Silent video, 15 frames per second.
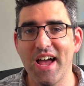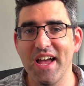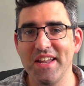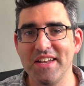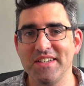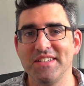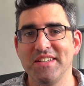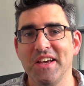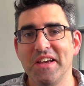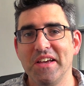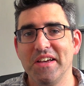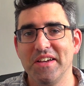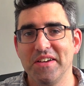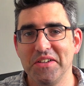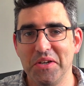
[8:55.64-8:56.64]
and
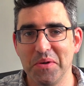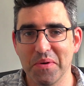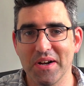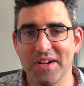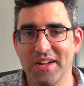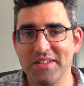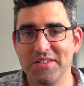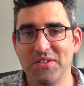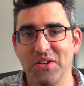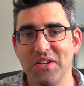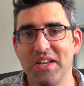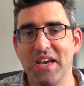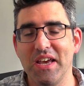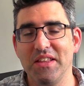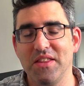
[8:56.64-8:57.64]
you work on
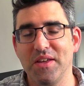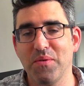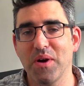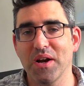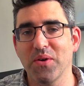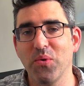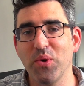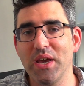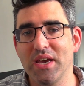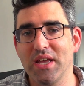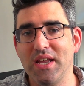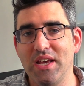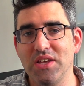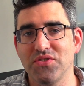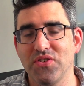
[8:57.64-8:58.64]
Sunday. The work week
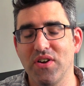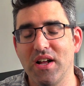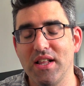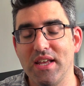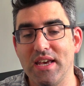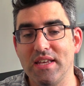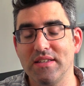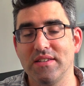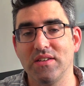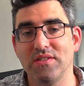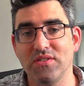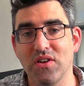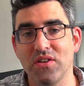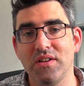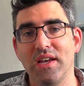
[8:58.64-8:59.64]
in Israel is
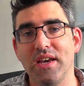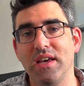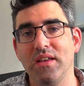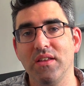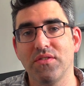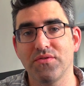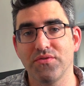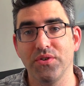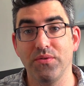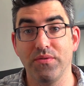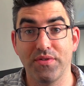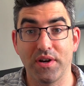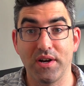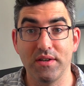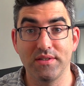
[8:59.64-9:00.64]
Sunday through
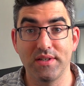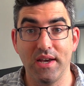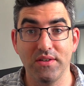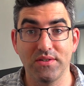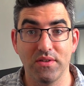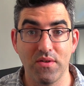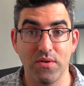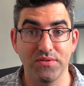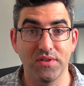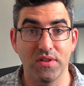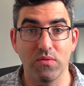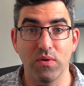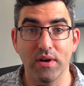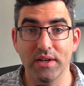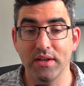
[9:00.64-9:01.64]
Thursday. So those are
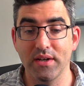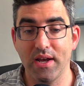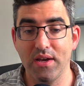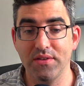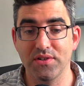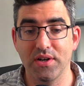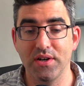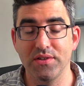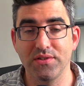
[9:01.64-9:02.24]
the working days, or